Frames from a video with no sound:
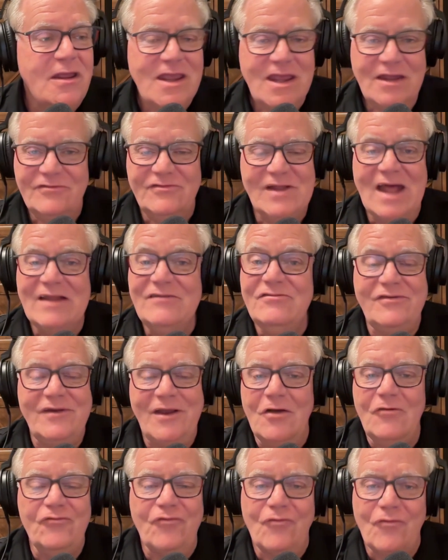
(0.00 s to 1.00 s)
It's not
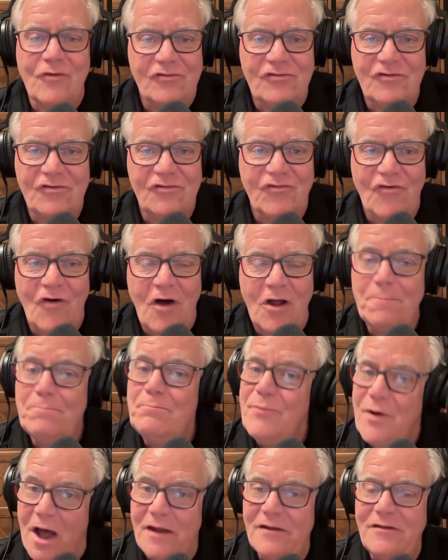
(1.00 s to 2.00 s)
Salesforce's fault,
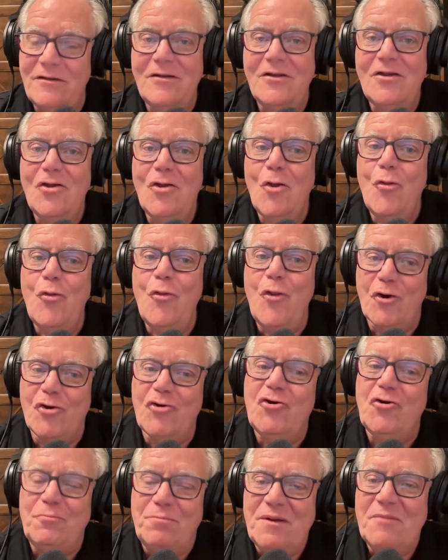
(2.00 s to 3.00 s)
but there
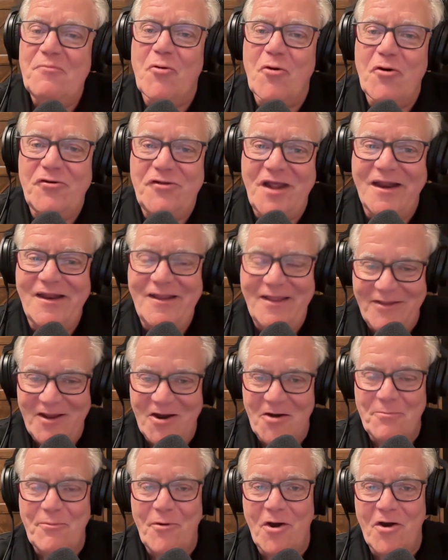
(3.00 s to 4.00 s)
could be more done on
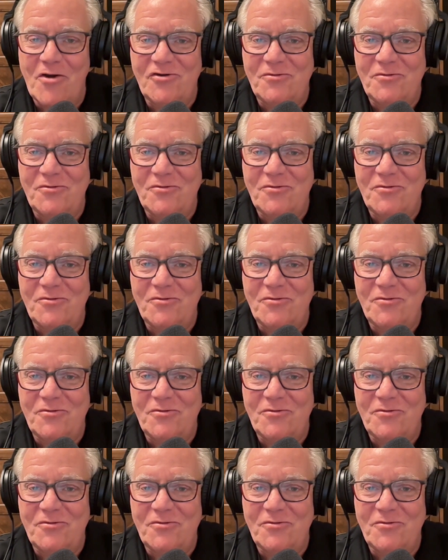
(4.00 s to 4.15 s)
their part to